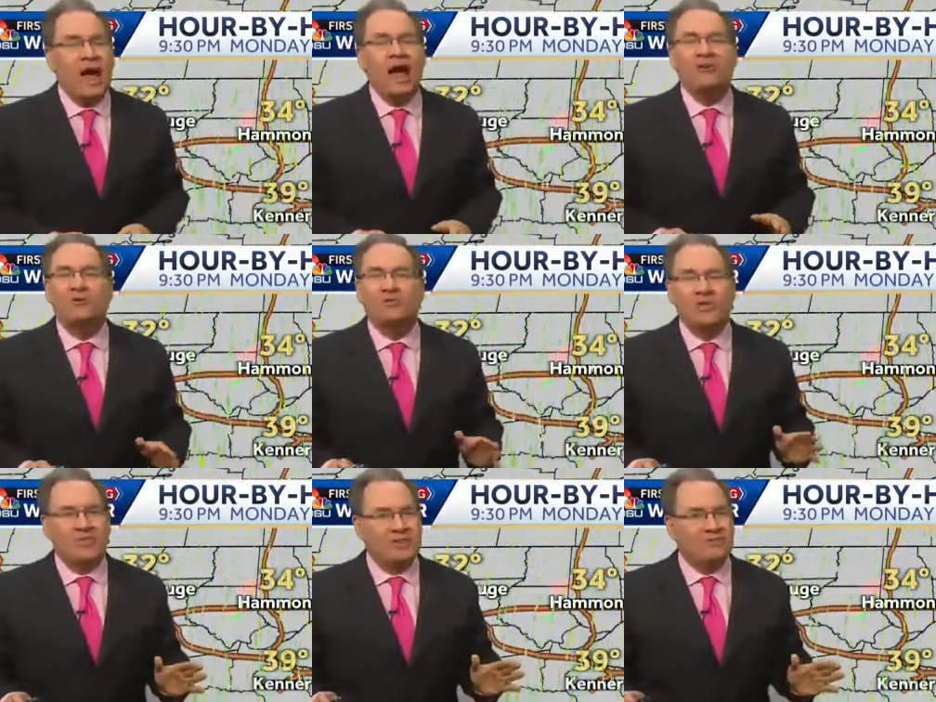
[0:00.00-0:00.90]
I don't
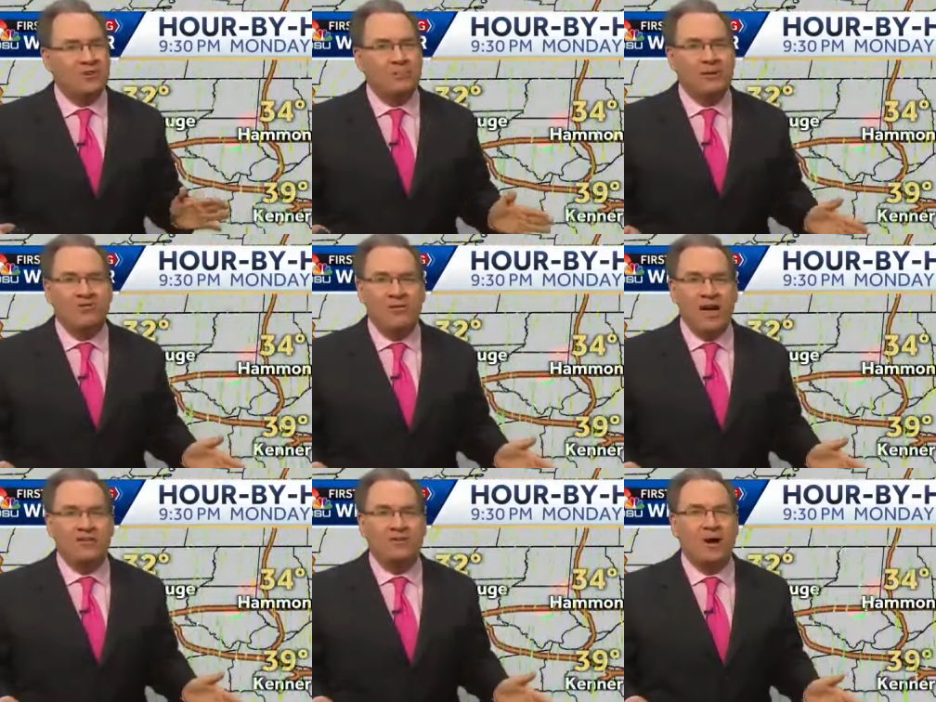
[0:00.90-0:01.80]
think that's going to be a
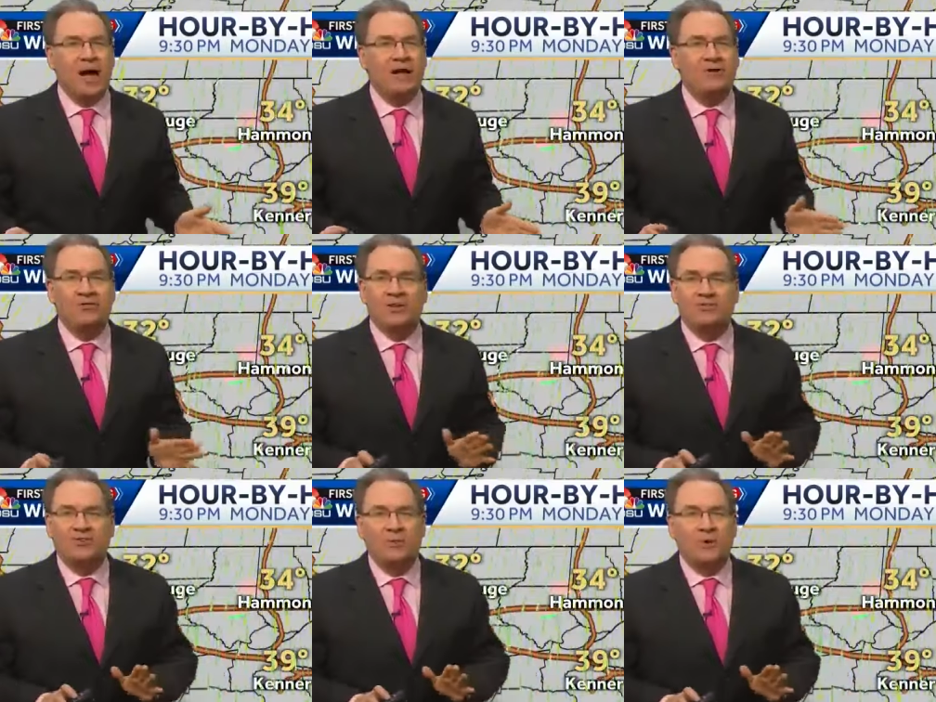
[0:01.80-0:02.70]
factor. I don't think
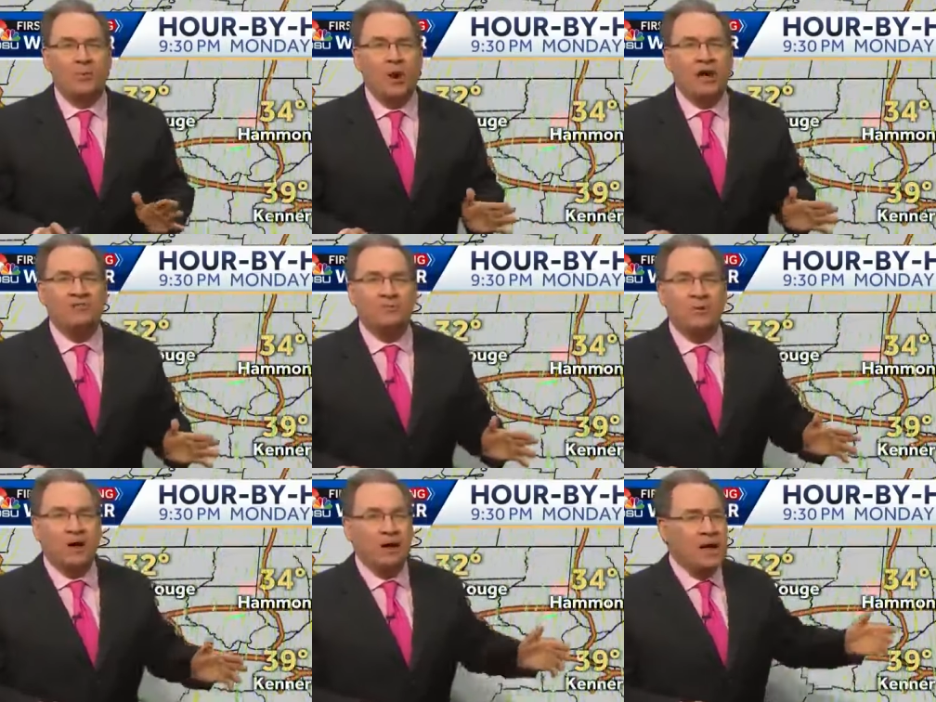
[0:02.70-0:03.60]
it's going to be
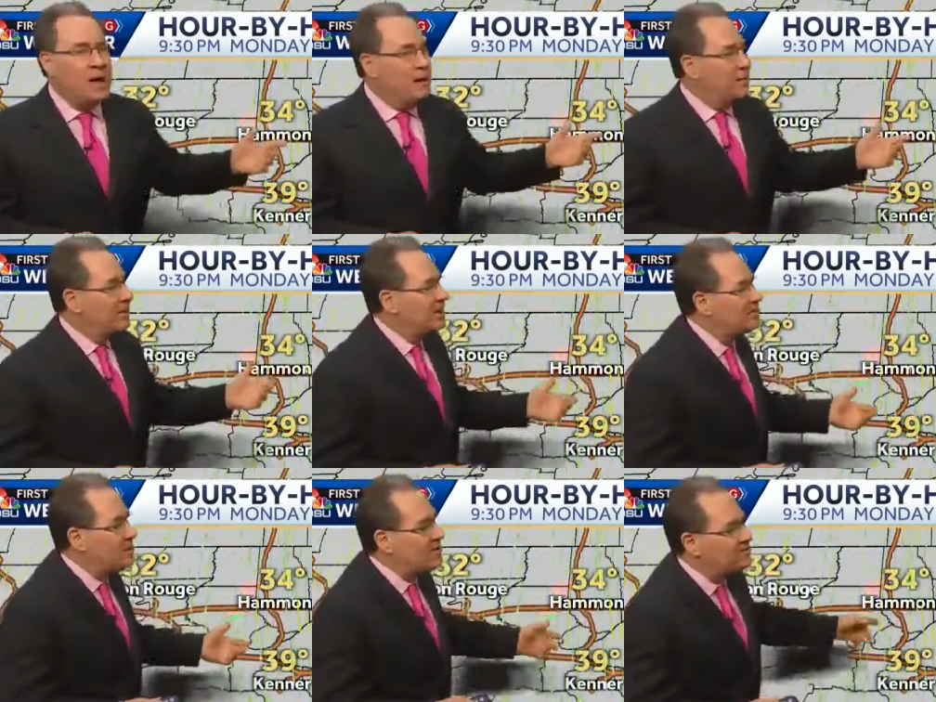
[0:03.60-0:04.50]
widespread, but
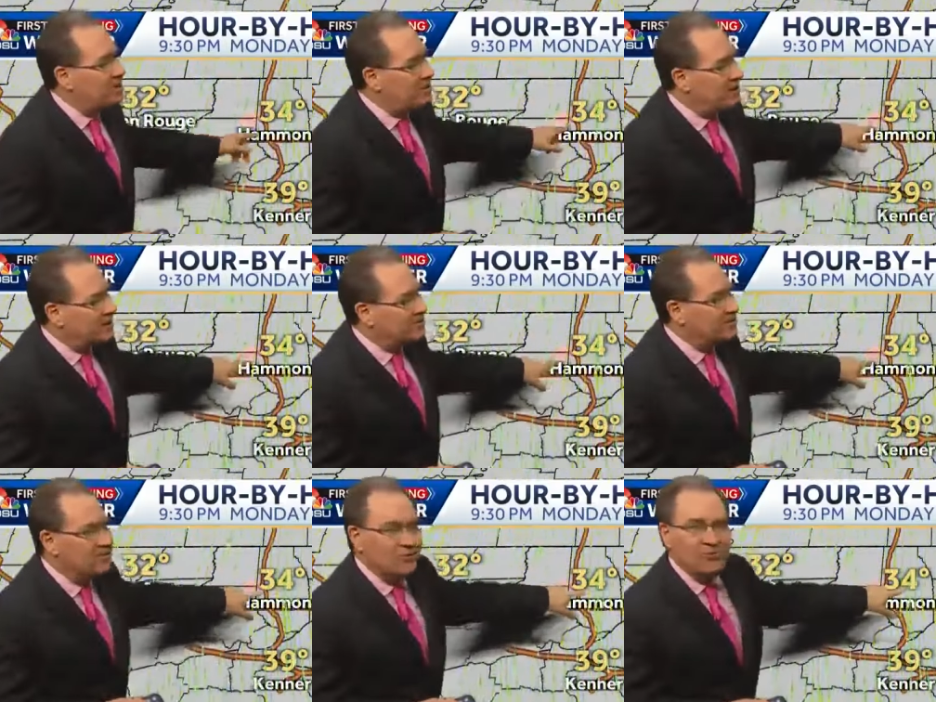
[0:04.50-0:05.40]
let's mention it because
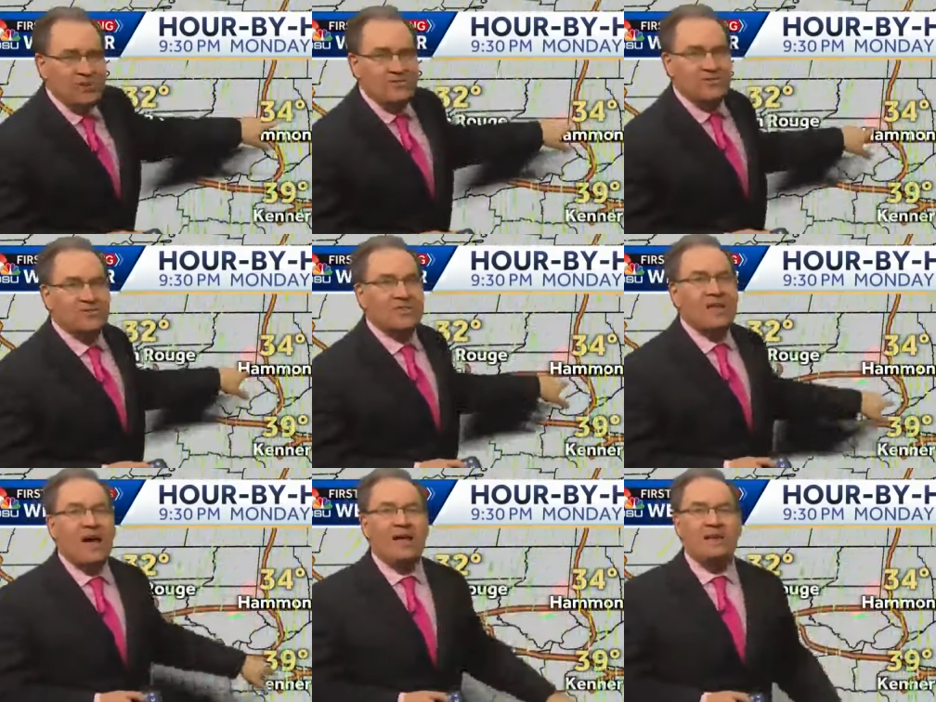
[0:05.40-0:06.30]
you do see just a
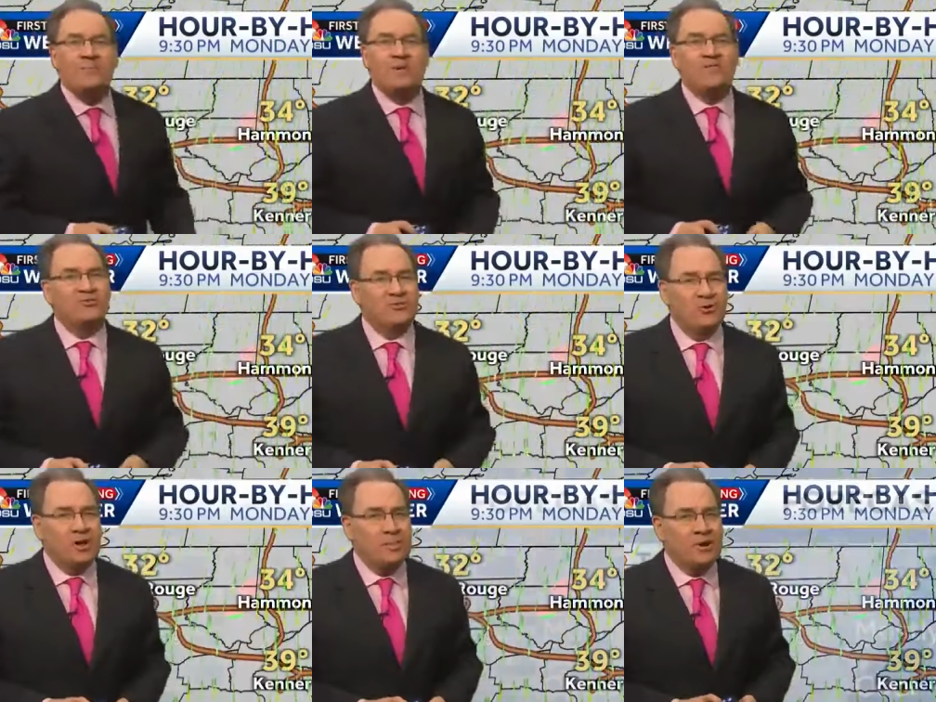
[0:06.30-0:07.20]
tiny bit of it
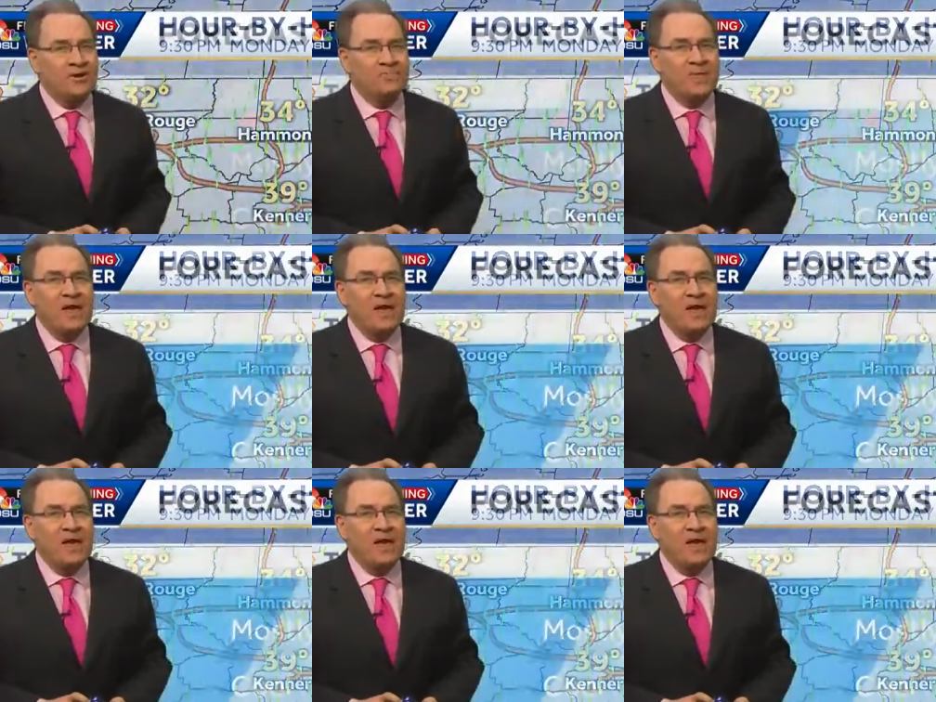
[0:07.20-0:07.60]
showing up here